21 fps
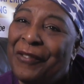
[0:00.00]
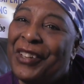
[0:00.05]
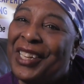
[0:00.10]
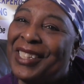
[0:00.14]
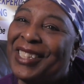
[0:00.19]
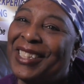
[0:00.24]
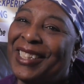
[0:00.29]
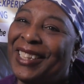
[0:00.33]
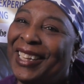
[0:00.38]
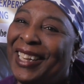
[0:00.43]

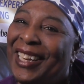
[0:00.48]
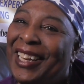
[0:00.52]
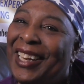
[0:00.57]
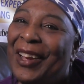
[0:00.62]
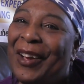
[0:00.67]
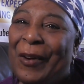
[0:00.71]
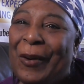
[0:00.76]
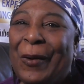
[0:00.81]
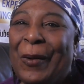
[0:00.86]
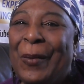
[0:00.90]
previously
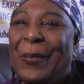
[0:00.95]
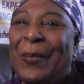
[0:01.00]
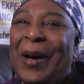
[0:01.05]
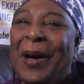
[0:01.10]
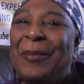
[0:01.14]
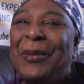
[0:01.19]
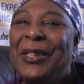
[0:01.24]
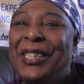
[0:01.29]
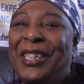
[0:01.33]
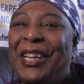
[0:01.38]
on
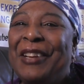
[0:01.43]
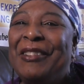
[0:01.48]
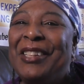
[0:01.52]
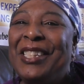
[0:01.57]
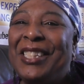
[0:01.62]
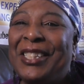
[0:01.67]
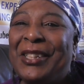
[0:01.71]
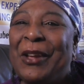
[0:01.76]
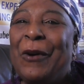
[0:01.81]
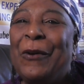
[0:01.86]
Momma
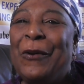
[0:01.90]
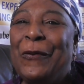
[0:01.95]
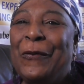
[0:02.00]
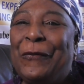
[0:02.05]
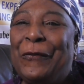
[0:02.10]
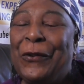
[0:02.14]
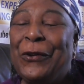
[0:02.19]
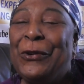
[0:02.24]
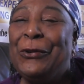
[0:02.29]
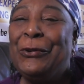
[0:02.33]
Cherri Soul
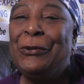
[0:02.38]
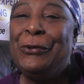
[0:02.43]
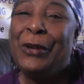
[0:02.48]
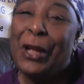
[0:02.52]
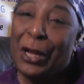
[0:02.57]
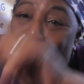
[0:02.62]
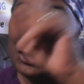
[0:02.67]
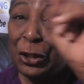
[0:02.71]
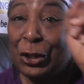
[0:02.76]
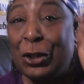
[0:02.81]
Food,
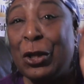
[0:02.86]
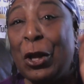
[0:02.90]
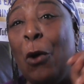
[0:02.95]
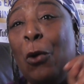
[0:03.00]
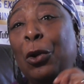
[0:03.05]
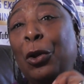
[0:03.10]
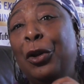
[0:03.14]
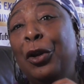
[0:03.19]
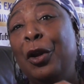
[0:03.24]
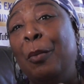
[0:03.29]

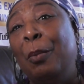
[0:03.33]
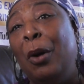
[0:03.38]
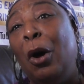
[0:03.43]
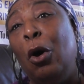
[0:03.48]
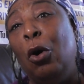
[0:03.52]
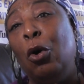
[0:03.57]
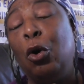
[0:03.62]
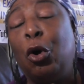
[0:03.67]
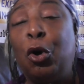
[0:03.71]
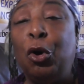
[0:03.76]
Soul in the
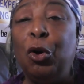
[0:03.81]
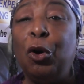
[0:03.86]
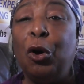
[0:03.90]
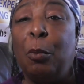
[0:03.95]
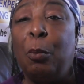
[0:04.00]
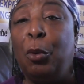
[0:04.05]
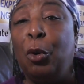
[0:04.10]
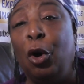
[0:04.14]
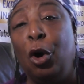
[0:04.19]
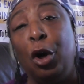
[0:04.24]
Bowl
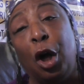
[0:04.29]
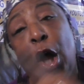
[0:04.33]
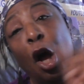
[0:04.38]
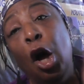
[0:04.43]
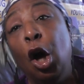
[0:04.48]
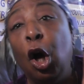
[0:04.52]
Cookbook,